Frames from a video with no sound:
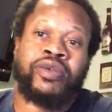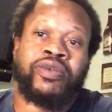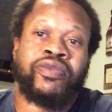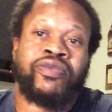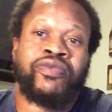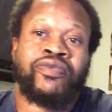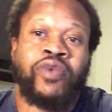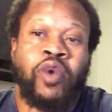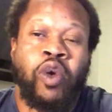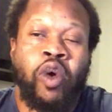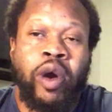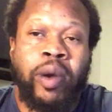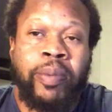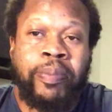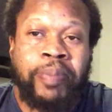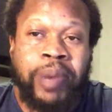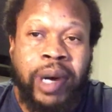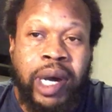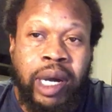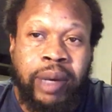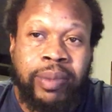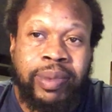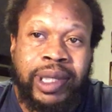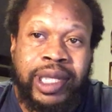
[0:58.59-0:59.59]
for
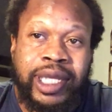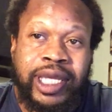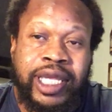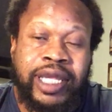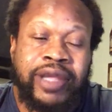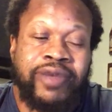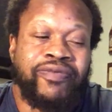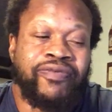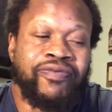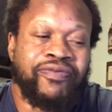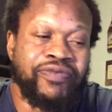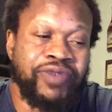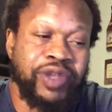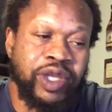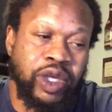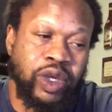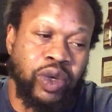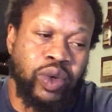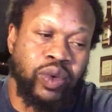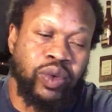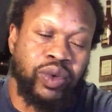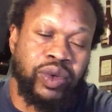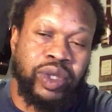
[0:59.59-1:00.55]
public view.